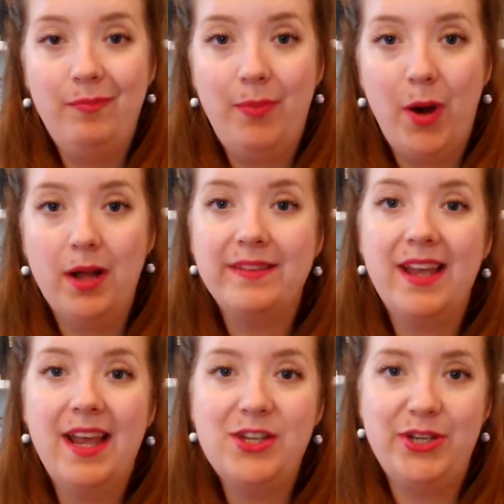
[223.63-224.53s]
but
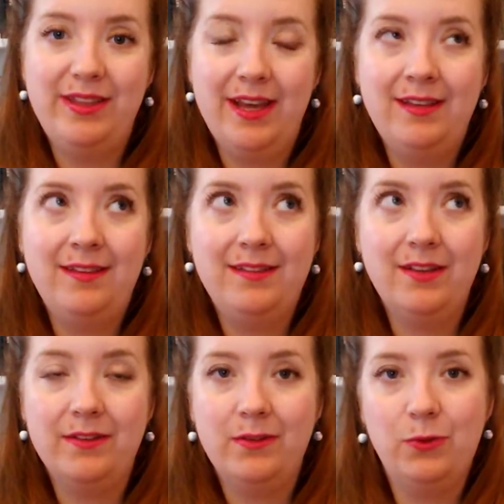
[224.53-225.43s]
she then
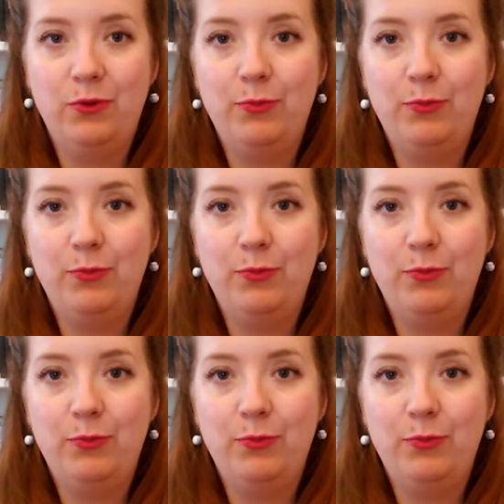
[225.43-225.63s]
doesn't sort of